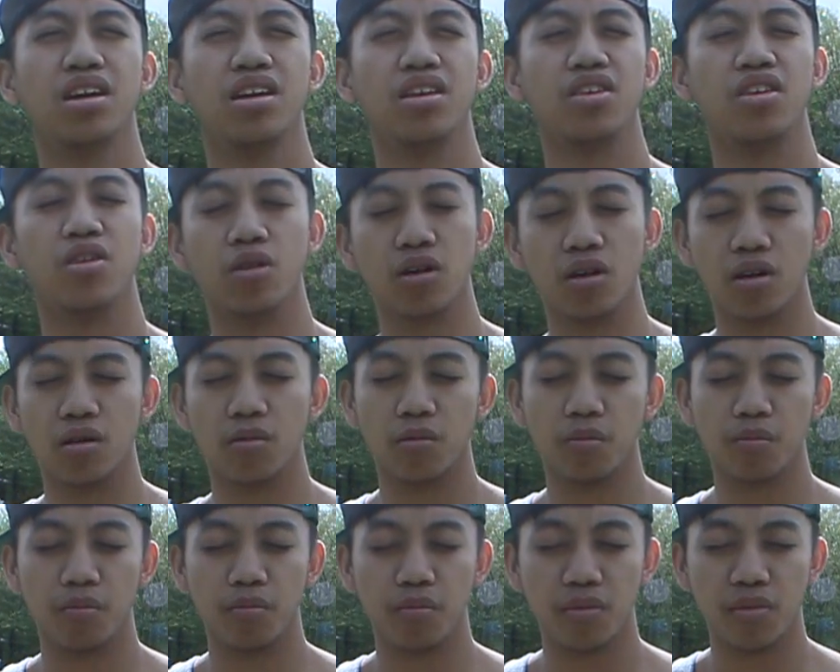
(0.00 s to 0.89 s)
your
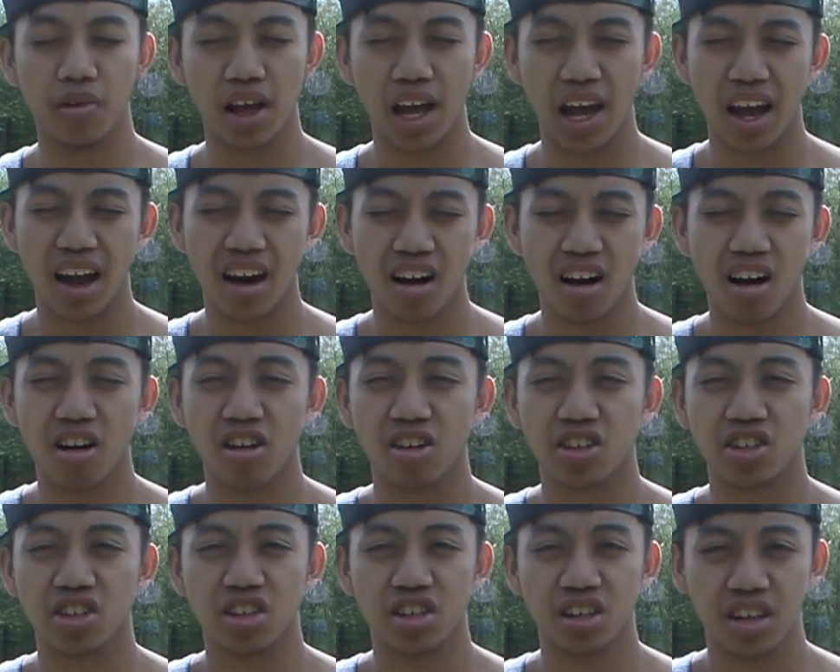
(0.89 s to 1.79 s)

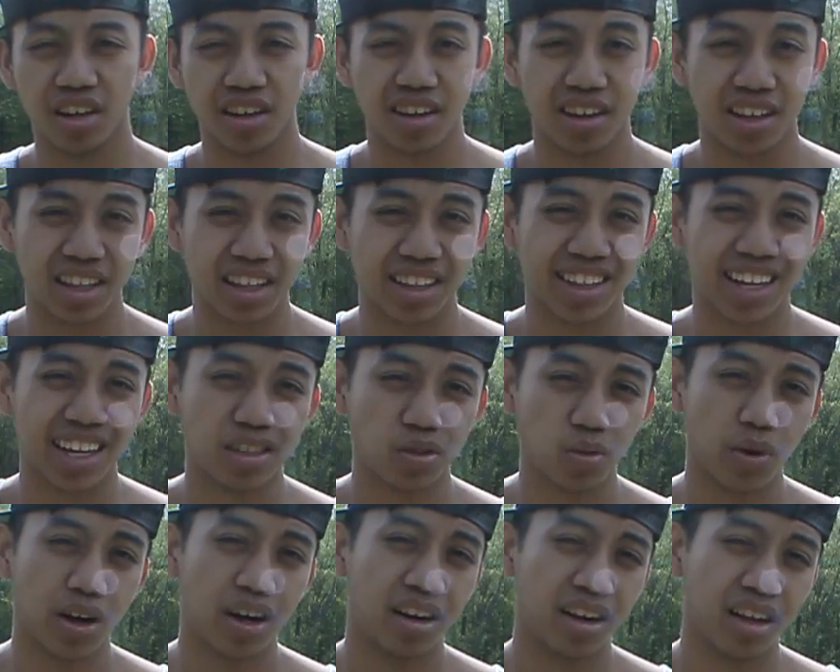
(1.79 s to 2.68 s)
arch. That's
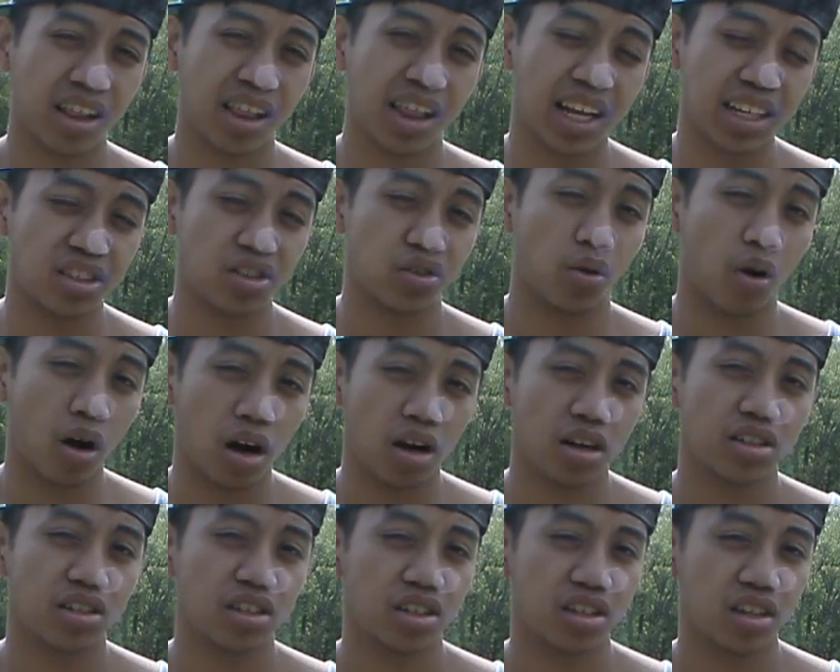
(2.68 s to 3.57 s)
where it lets you
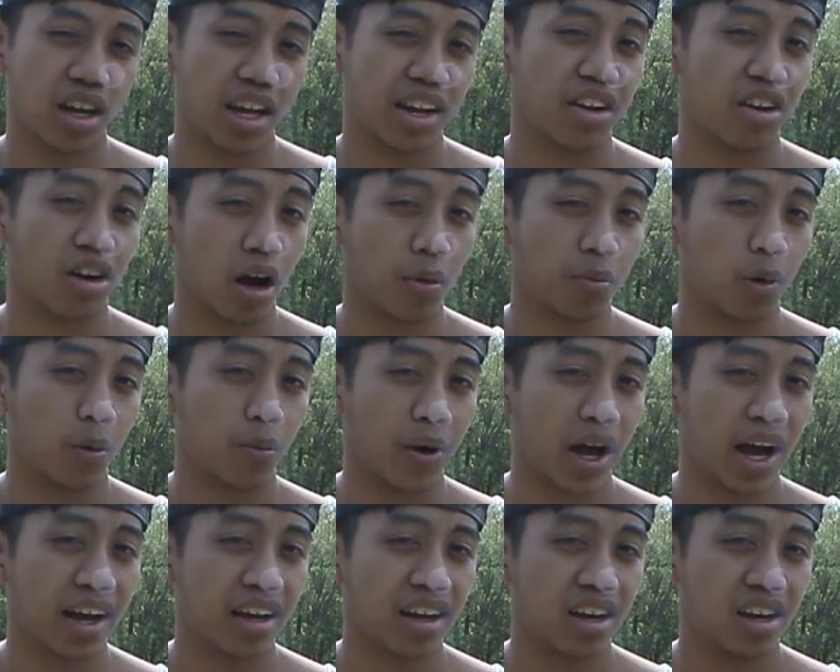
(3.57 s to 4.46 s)
arch in your upper
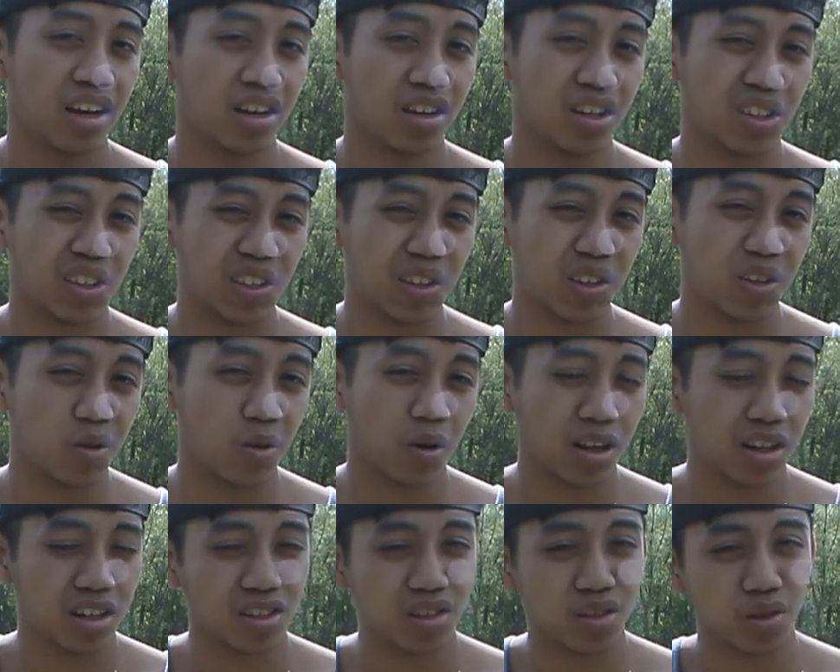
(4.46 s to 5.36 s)
back. You don't
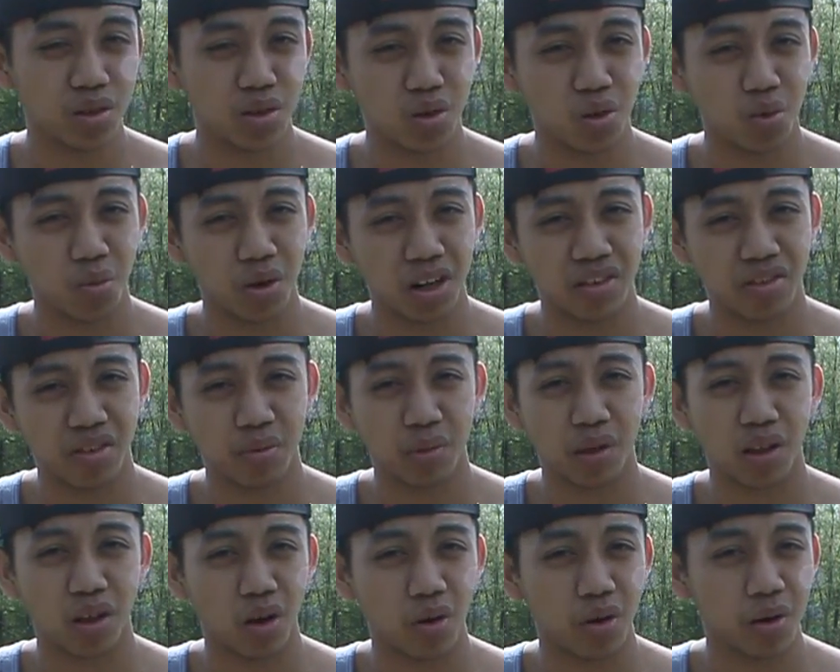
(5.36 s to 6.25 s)
want to do it too much from
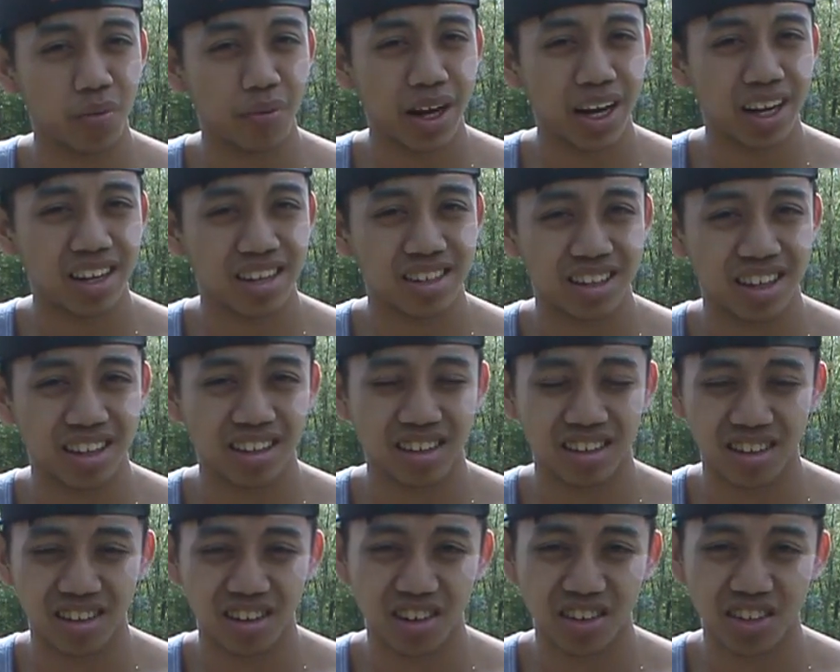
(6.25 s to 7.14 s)
the lower back, because then
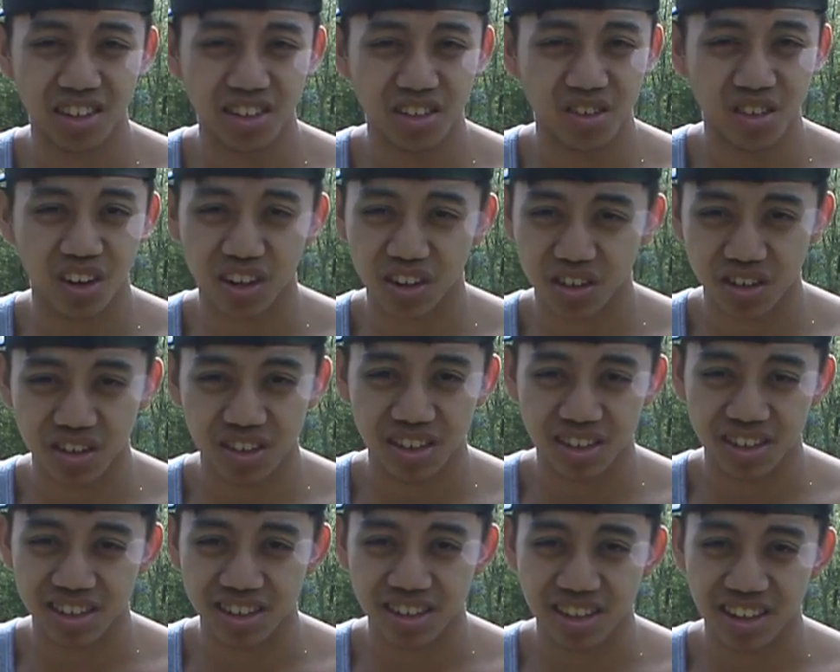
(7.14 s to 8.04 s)
it'll hurt you.
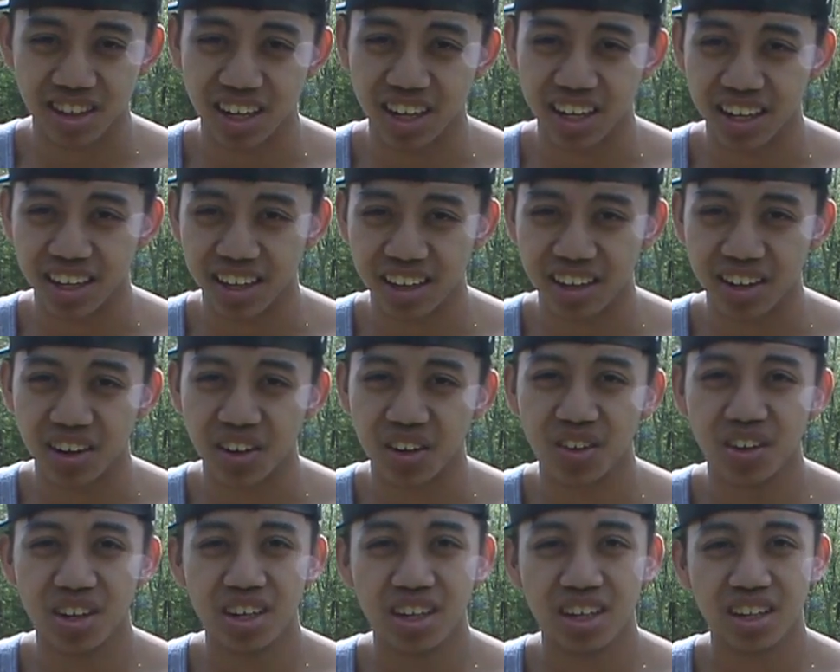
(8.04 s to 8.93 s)

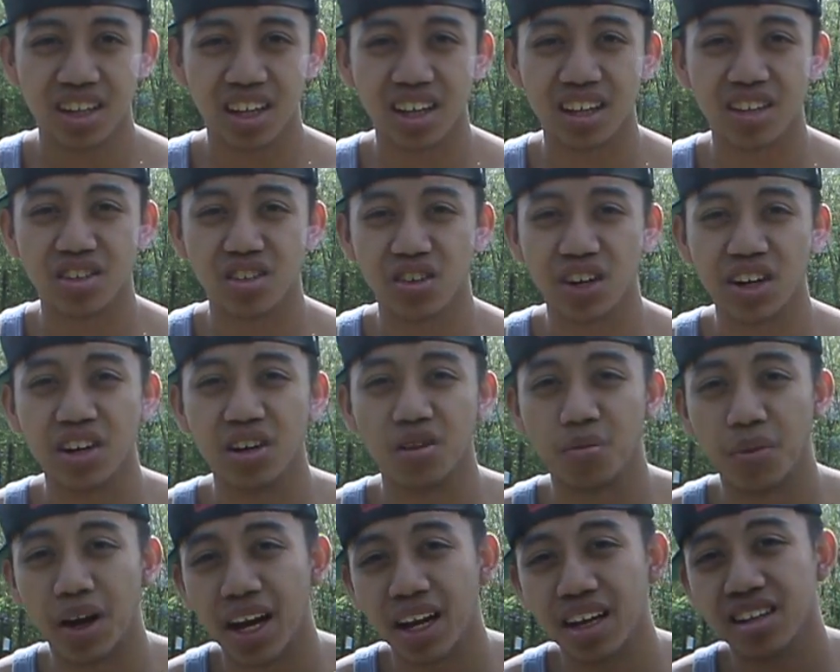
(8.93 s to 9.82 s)
That'll strain your
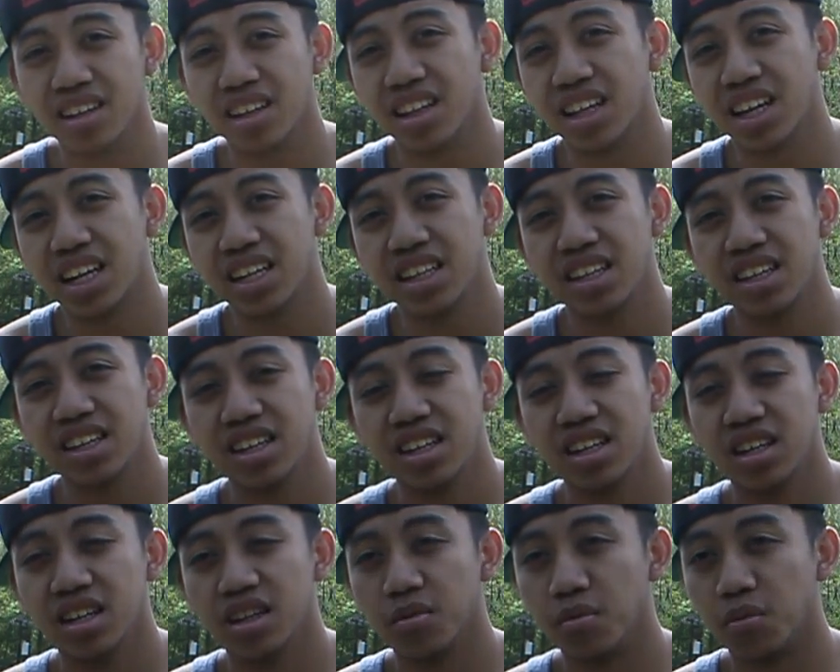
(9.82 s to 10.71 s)
back a lot.
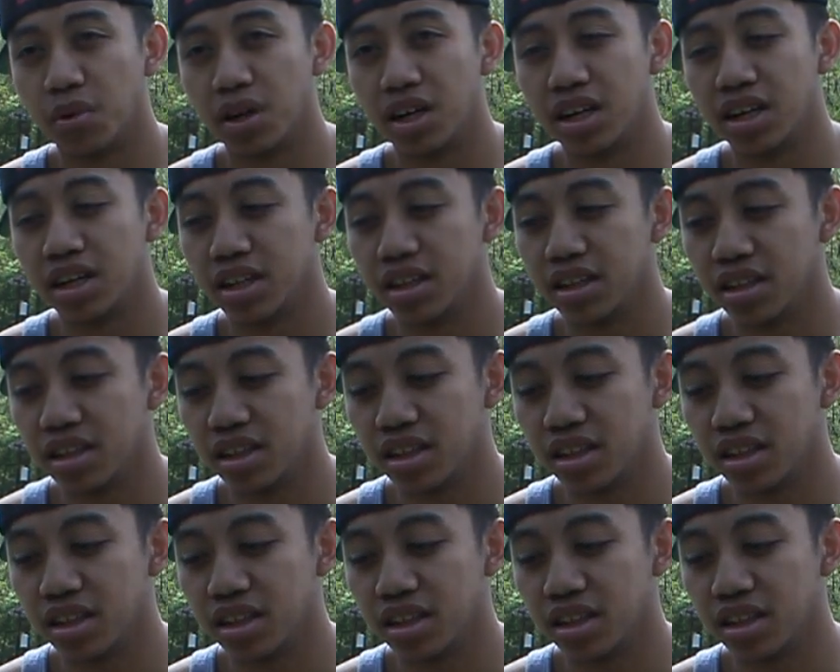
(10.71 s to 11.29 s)
But